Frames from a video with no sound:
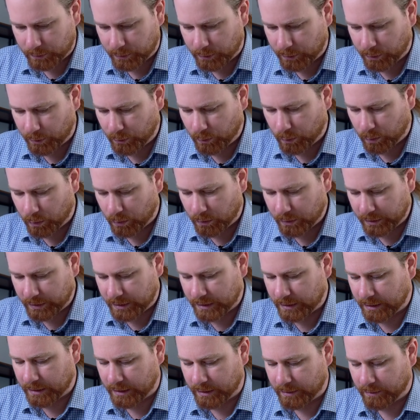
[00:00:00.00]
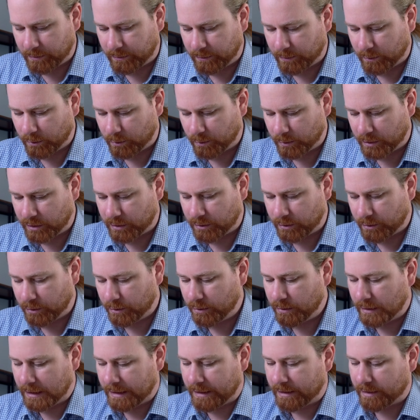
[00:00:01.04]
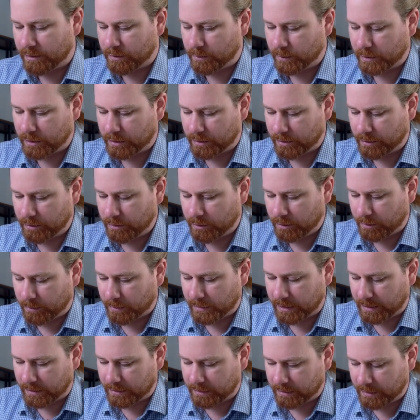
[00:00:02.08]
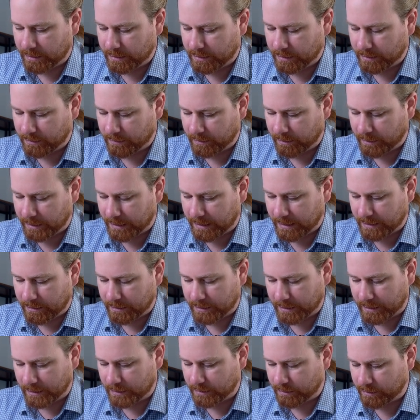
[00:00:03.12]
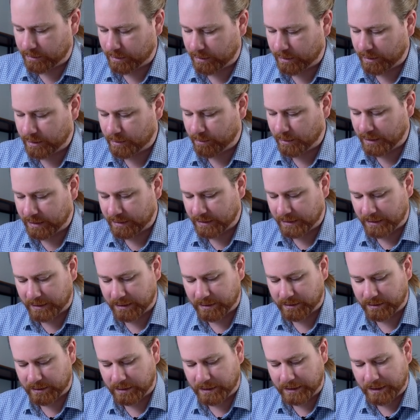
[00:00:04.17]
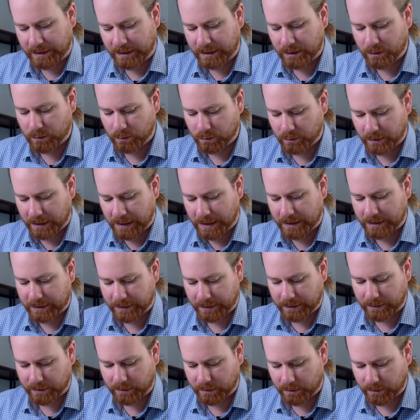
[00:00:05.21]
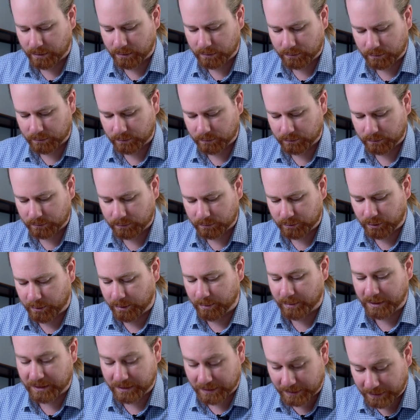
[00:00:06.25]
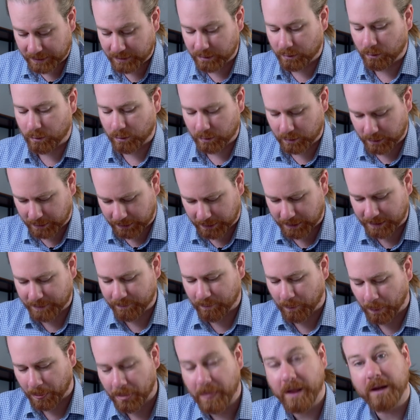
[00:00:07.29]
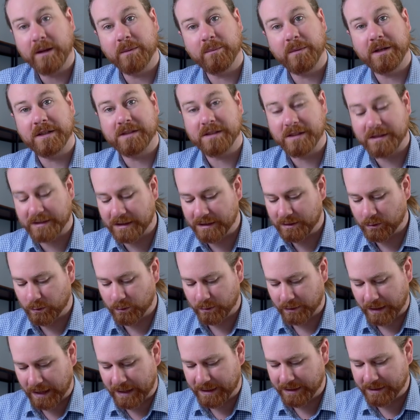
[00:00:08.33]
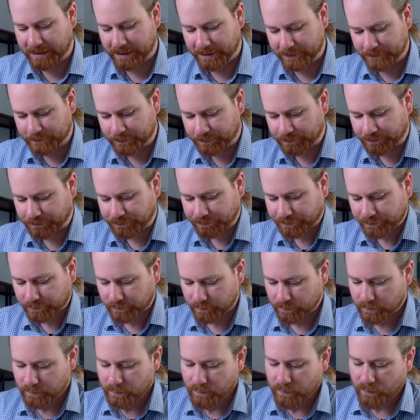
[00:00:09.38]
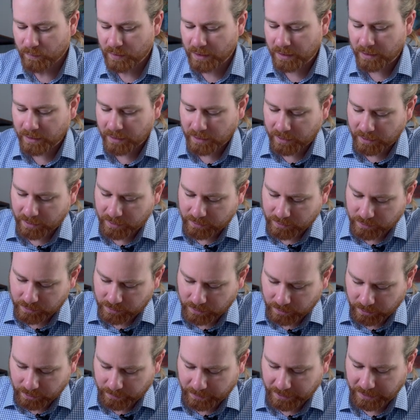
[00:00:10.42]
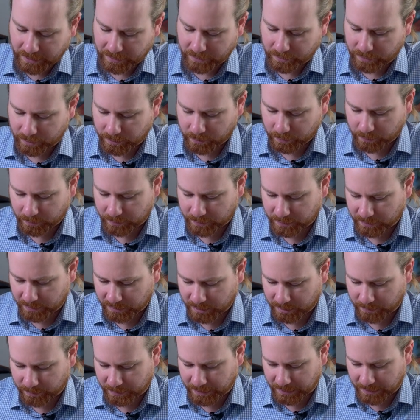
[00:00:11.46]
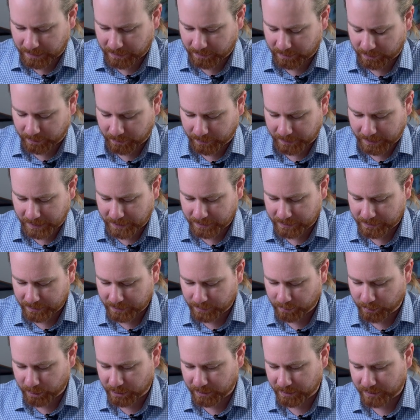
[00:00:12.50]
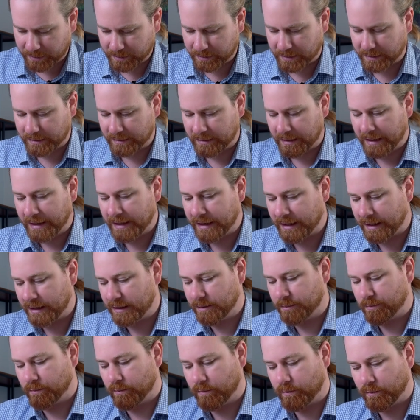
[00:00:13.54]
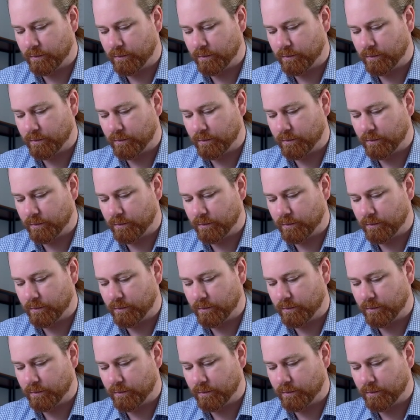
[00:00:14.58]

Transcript: to water, it forms two layers which do not mix. So this is very handy. So this means it is an inorganic. Sorry, it means it isn't. It means this is organic. So it's not going to be ethanol. It's not going to be ethanoic acid because they